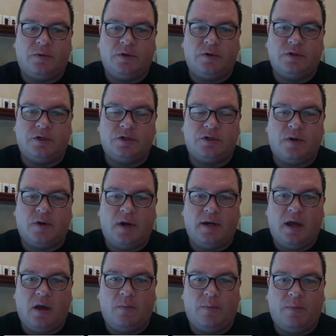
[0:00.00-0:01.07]
we were just trying
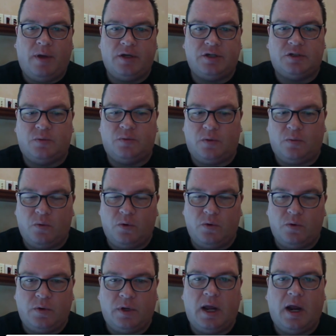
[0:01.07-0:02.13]
to help patients with
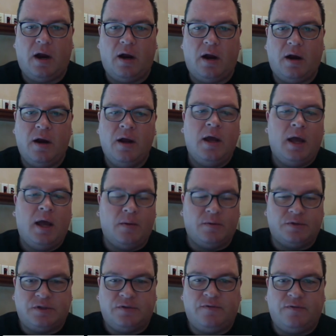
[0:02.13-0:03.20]
wound care and
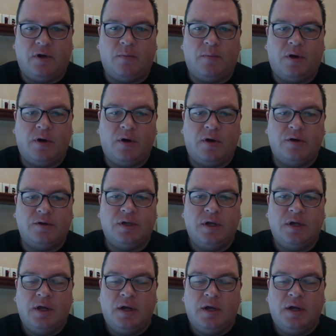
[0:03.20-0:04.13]
with severe burns